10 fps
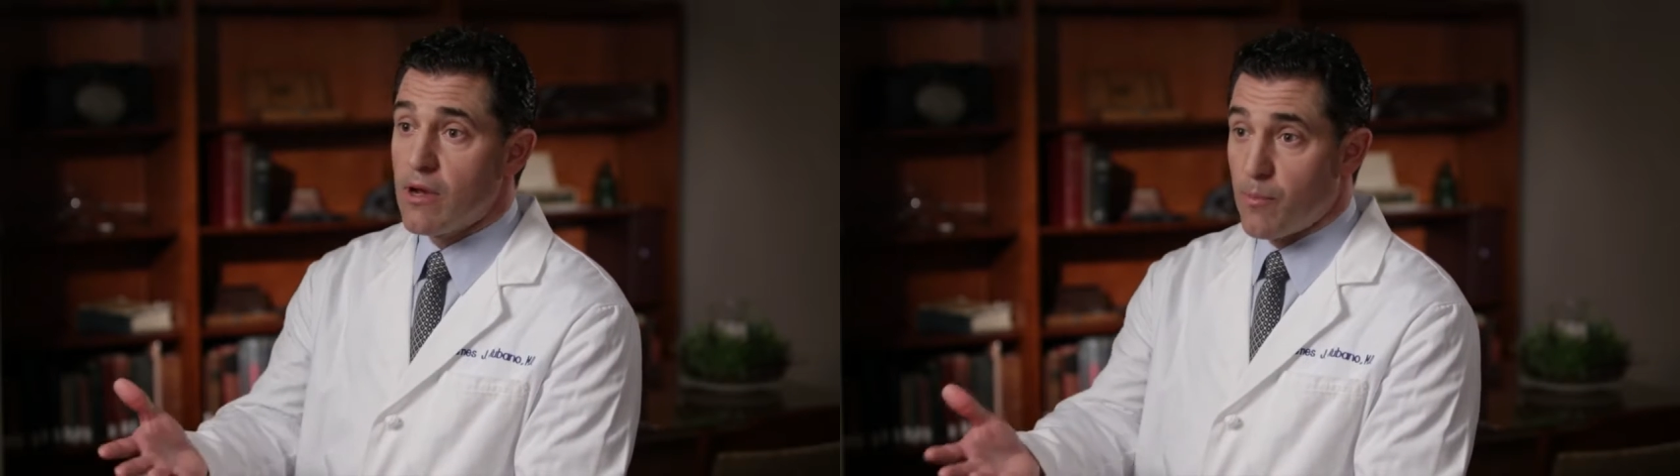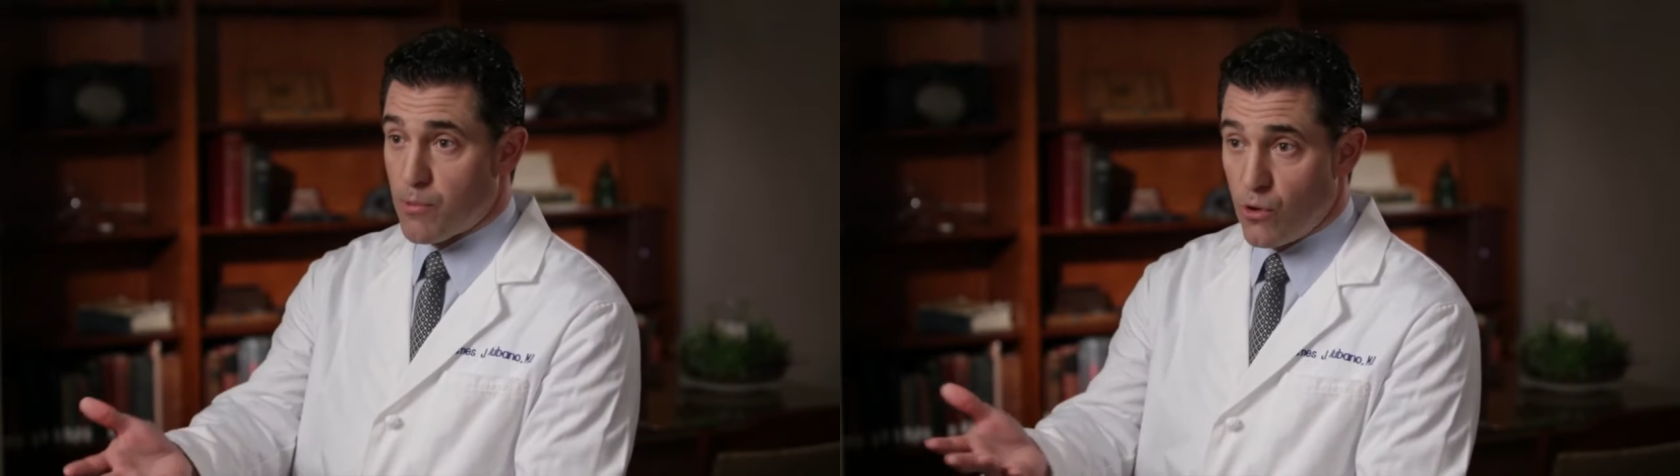
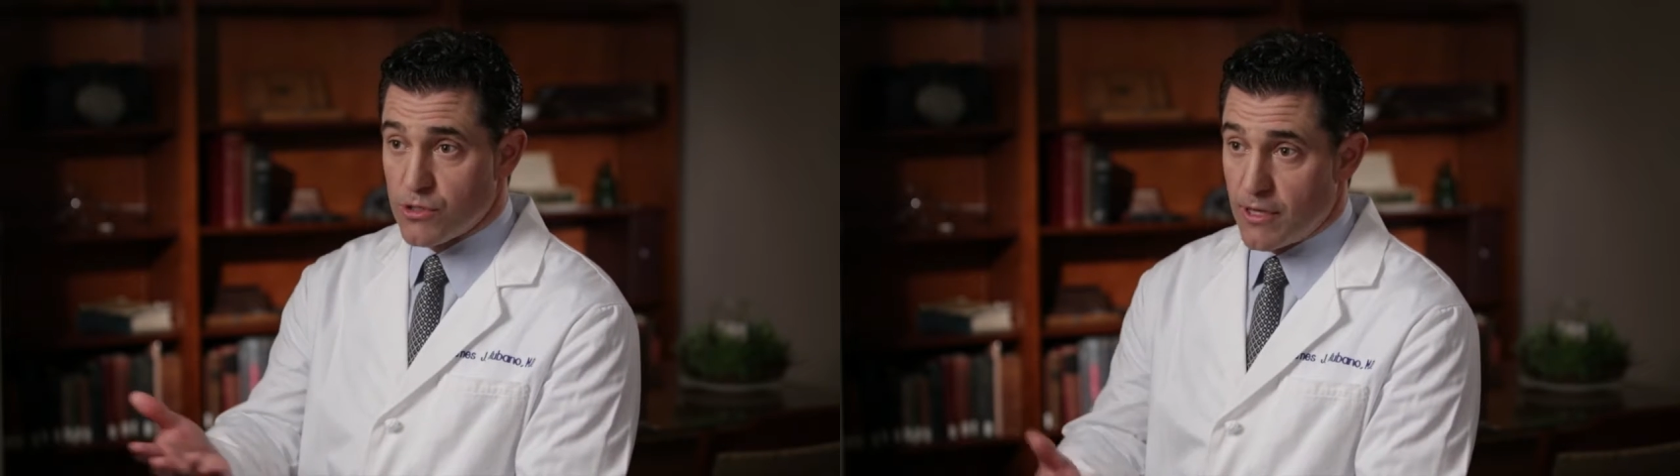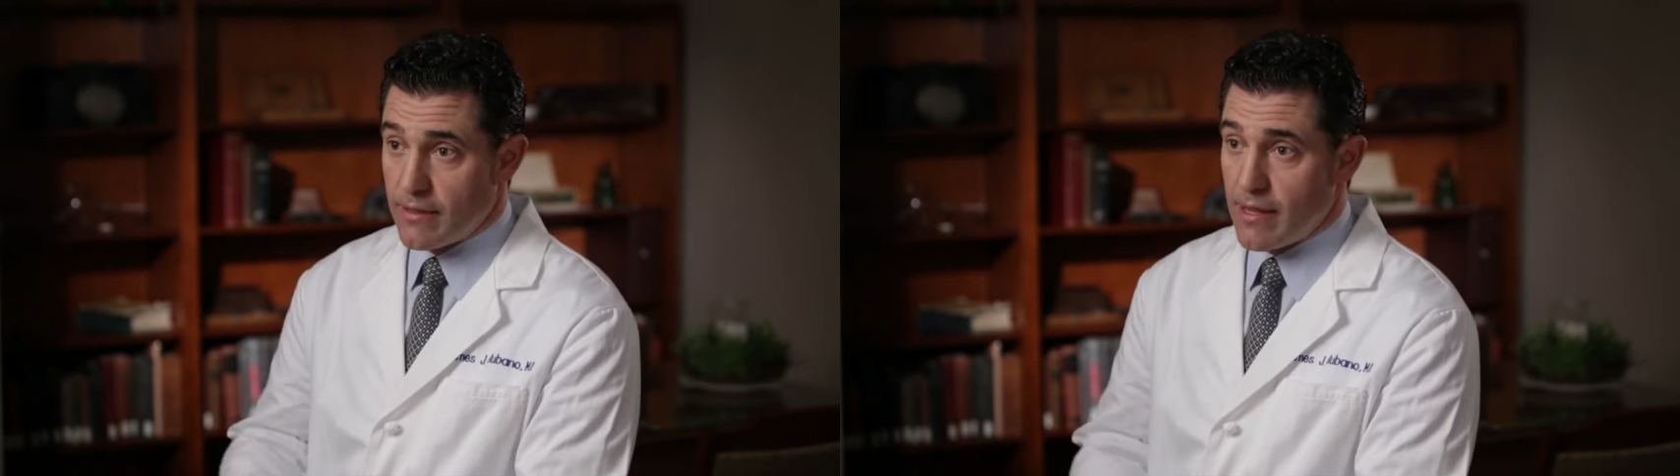
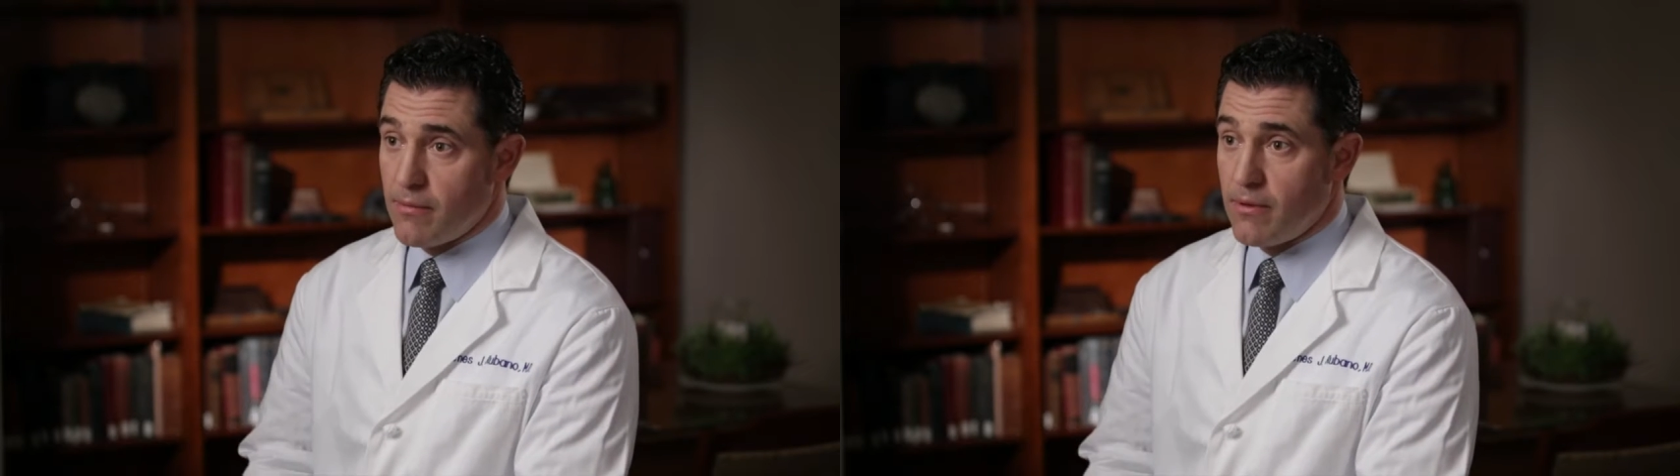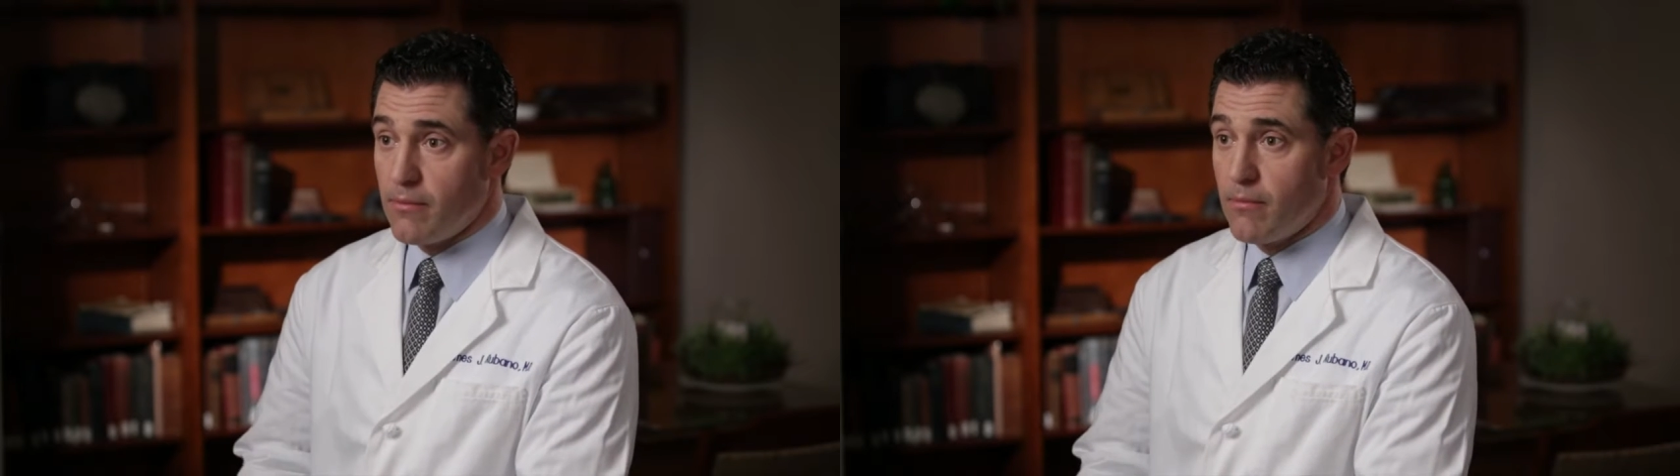approach that
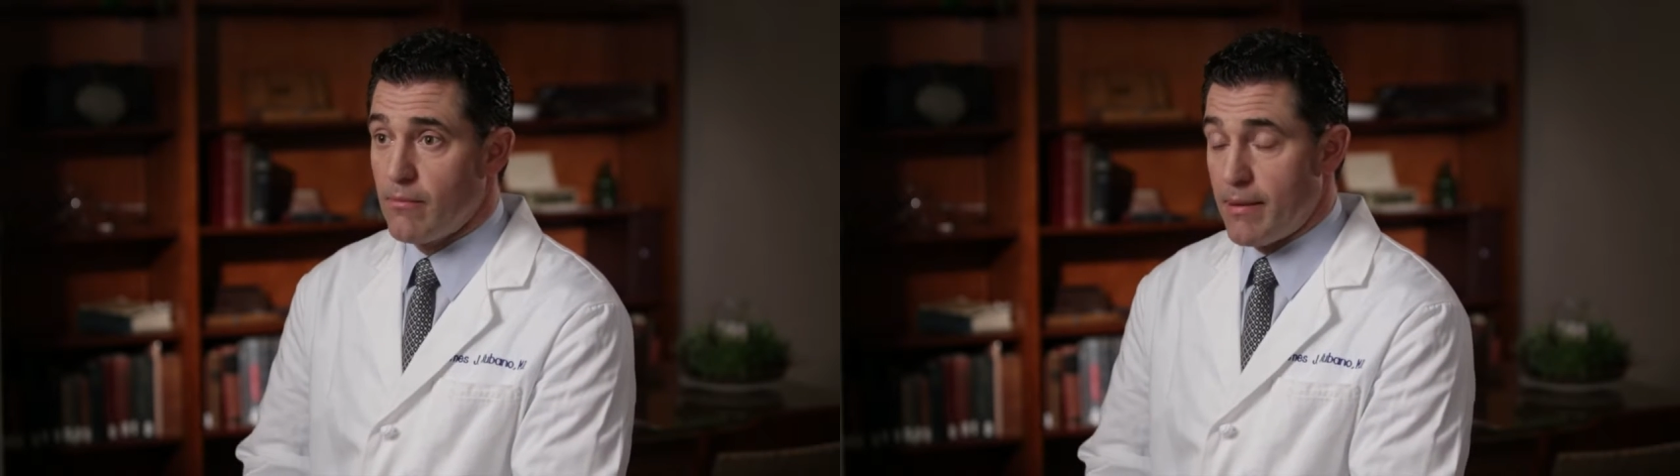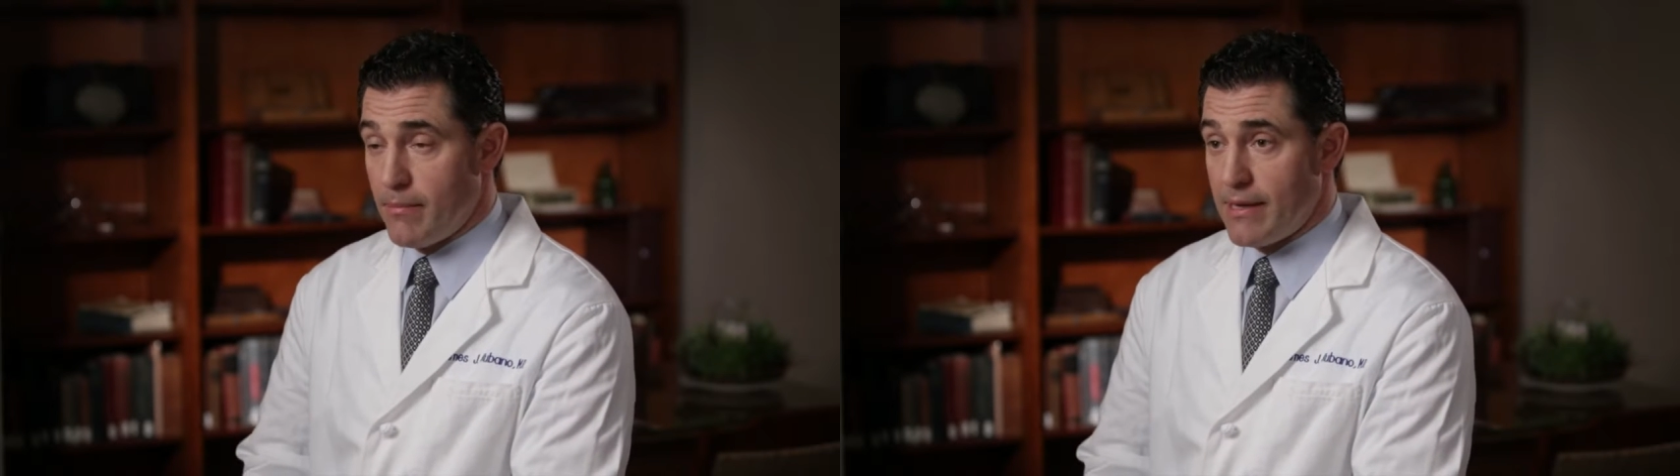they
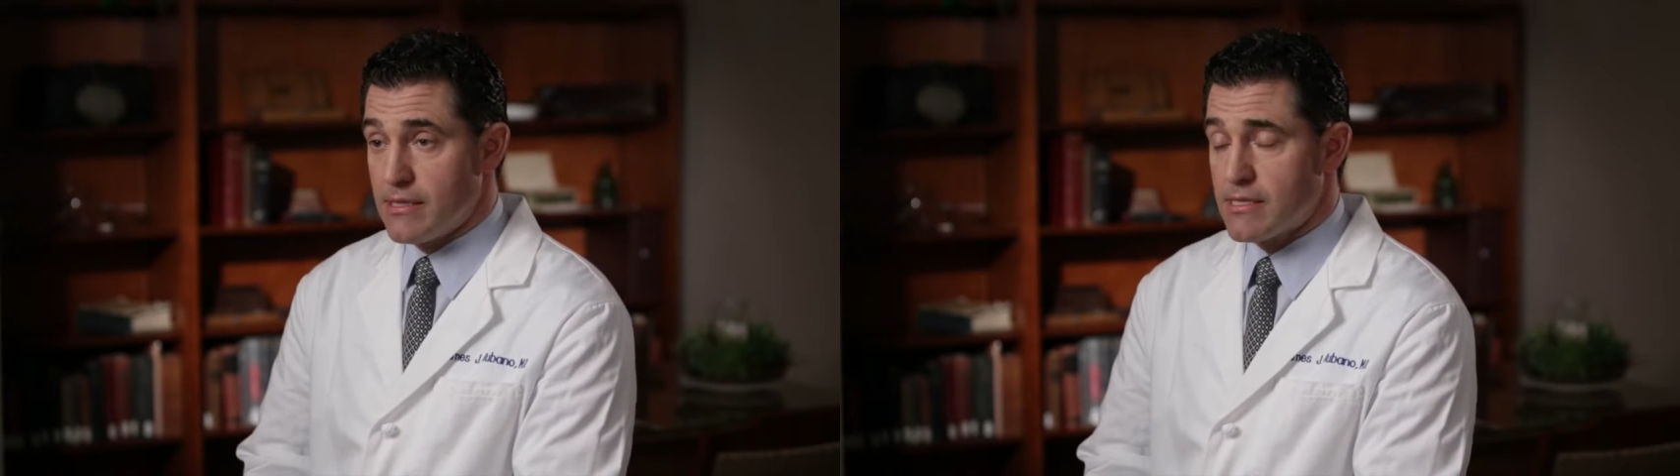may